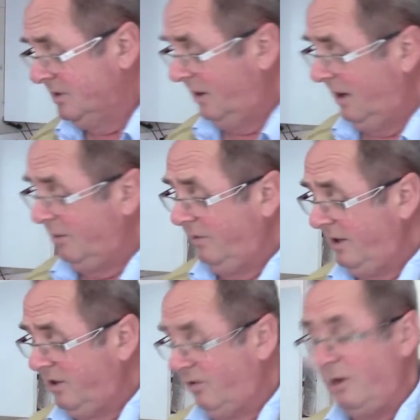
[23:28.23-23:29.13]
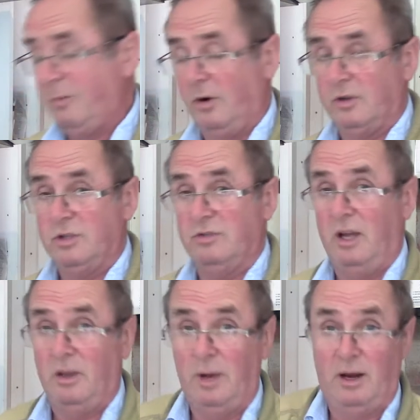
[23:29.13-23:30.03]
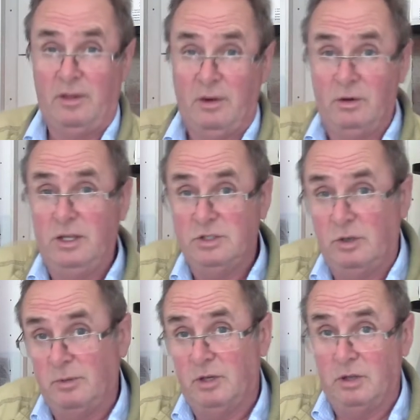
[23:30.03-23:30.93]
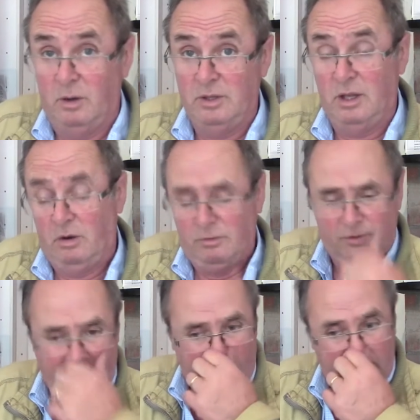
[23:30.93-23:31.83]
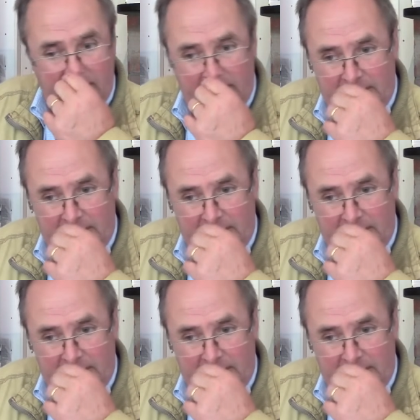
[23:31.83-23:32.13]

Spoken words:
So alright, we've had 3 products straight away out of the oak, and that's all I'm going to do on the oak for now.